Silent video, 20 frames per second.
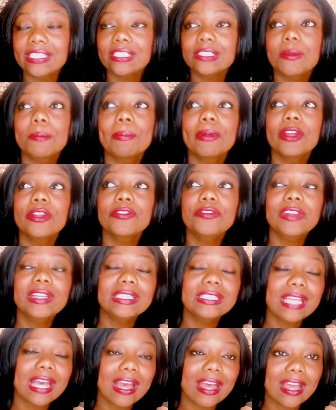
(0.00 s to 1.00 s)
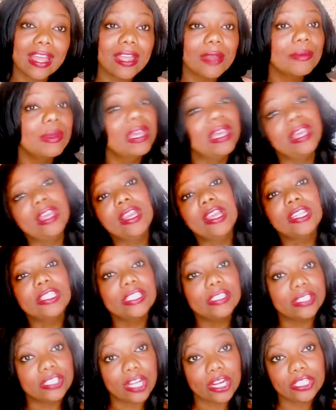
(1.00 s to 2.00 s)
is a perfect time
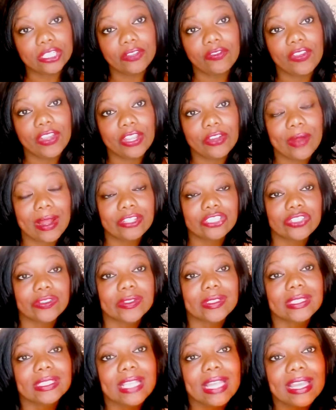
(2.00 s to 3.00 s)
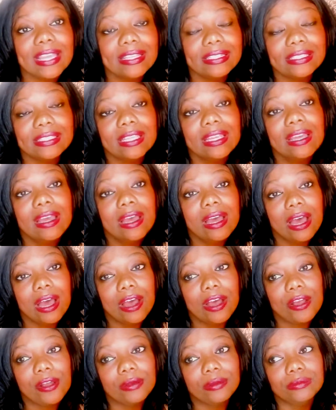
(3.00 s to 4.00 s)
to start to figure out your scent,
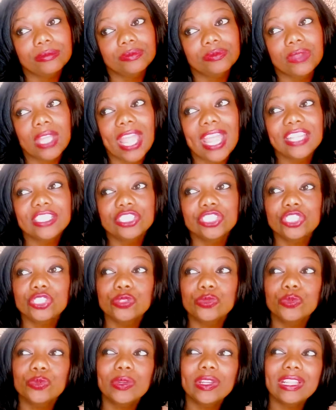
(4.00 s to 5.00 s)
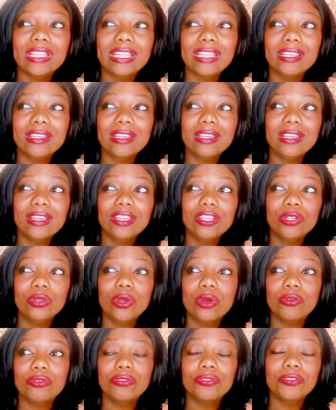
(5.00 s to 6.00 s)
and to really, you
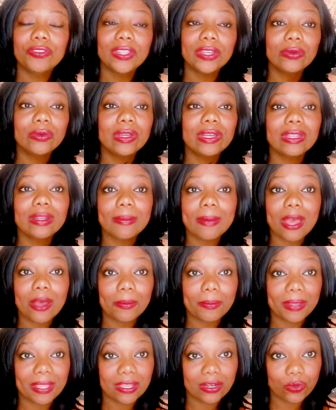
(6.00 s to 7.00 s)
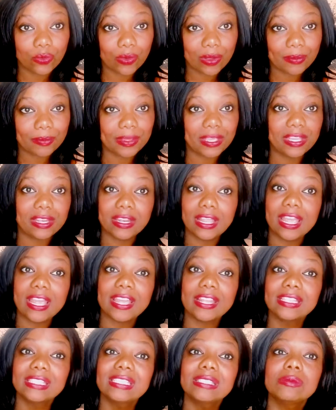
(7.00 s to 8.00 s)
know, feel good about being a woman
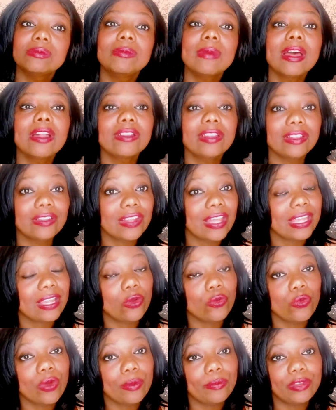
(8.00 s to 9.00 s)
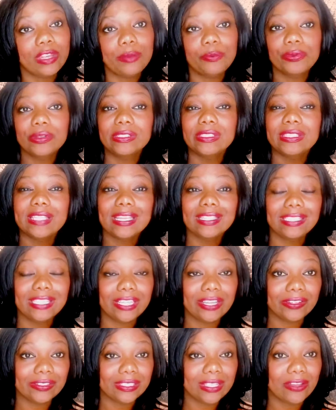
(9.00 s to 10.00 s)
and smelling like a woman and
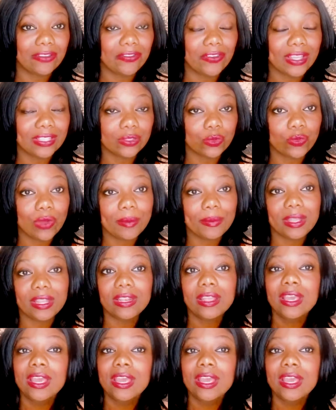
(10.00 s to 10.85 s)
presenting yourself as a woman.